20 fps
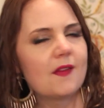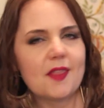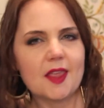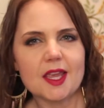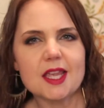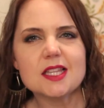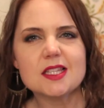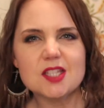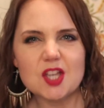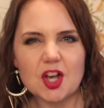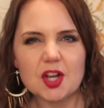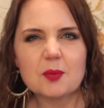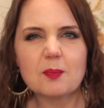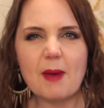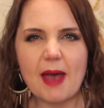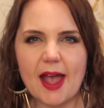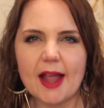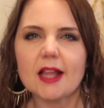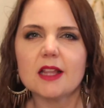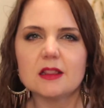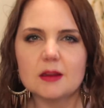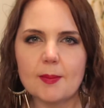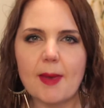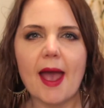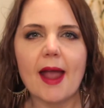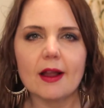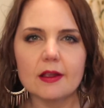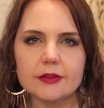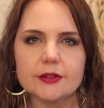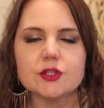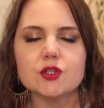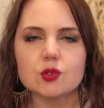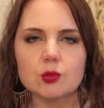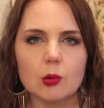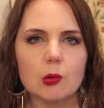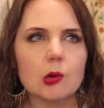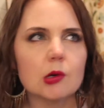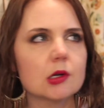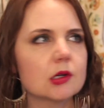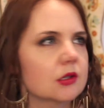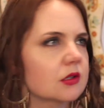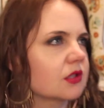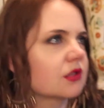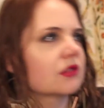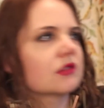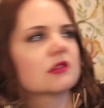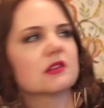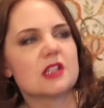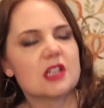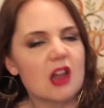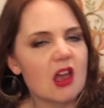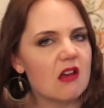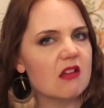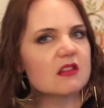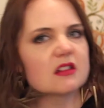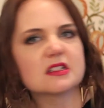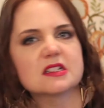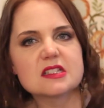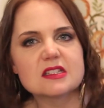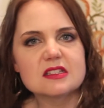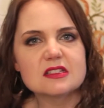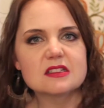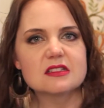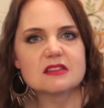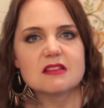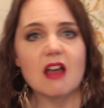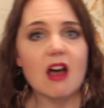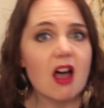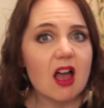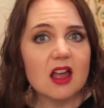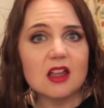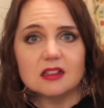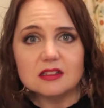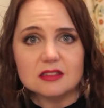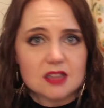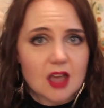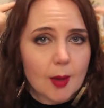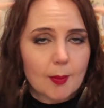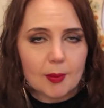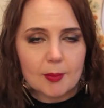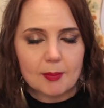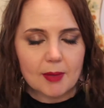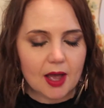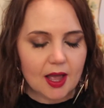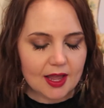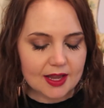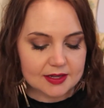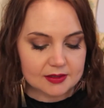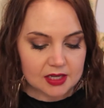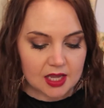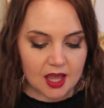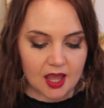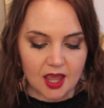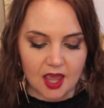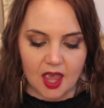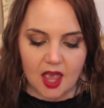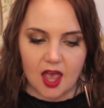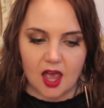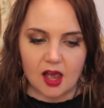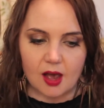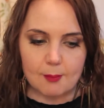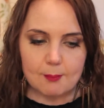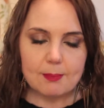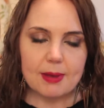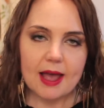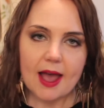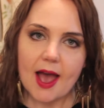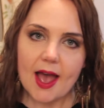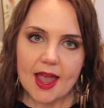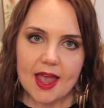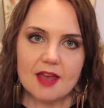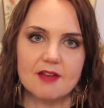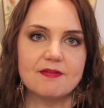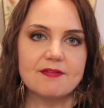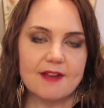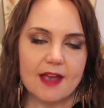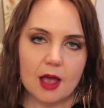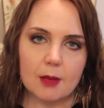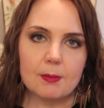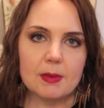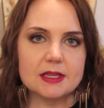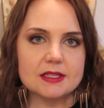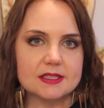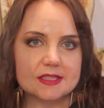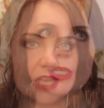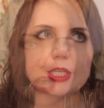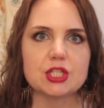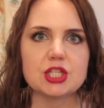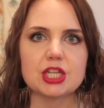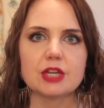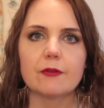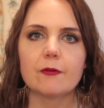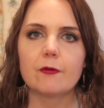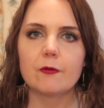that get tucked back in the back of the drawers, or you know, they're just not top of mind. But I have found myself reaching